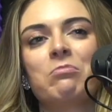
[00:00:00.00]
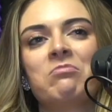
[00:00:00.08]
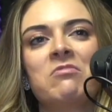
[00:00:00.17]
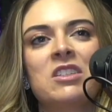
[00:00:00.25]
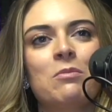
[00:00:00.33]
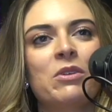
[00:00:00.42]

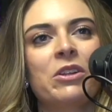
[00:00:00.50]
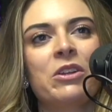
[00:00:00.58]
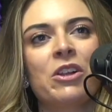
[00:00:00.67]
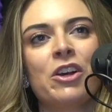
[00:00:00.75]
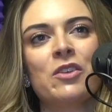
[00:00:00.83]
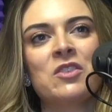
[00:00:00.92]
Typically
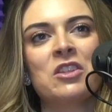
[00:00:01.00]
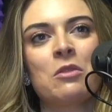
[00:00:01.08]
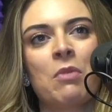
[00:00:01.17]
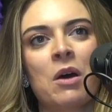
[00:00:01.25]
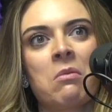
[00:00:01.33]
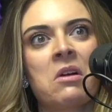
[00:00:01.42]
closed to the
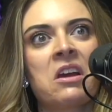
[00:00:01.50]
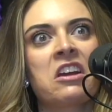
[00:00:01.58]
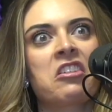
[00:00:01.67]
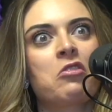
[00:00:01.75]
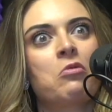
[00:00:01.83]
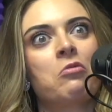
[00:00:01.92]

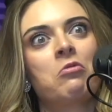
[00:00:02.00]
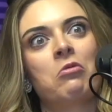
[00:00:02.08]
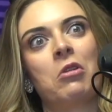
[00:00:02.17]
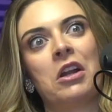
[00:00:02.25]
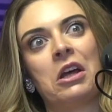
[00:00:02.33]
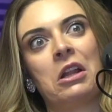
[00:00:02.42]
public.
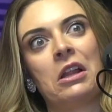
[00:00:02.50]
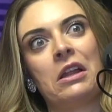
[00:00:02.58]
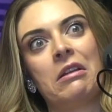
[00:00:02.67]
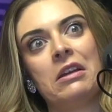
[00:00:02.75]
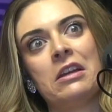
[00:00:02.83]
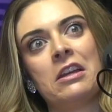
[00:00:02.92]
We're not
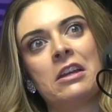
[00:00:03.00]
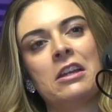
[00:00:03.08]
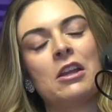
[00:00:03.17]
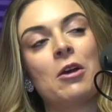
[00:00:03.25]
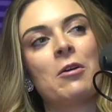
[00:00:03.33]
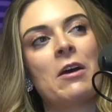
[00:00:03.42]
allowed
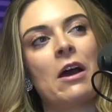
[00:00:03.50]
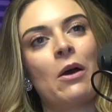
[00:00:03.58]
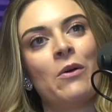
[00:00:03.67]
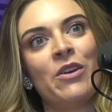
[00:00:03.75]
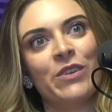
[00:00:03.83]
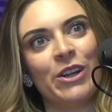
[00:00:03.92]
in.
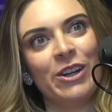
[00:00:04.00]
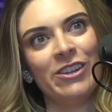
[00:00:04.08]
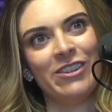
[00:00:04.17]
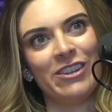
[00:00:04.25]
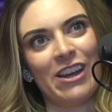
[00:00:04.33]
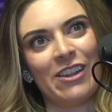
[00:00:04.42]
However,
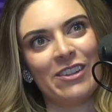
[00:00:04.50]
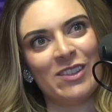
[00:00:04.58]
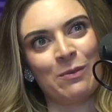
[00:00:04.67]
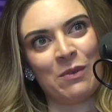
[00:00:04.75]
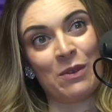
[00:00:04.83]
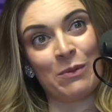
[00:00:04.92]
now that
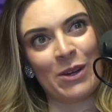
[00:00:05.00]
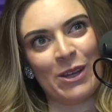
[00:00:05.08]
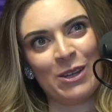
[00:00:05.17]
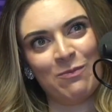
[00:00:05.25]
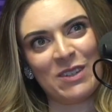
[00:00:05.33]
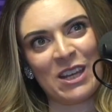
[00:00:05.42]
some of them are
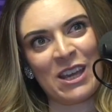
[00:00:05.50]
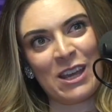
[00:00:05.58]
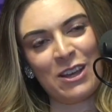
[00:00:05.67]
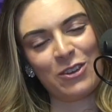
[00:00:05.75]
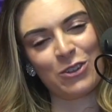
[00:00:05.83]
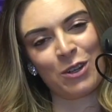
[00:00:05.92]
empty,
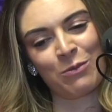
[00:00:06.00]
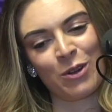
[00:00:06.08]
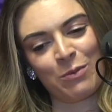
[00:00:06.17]
drum roll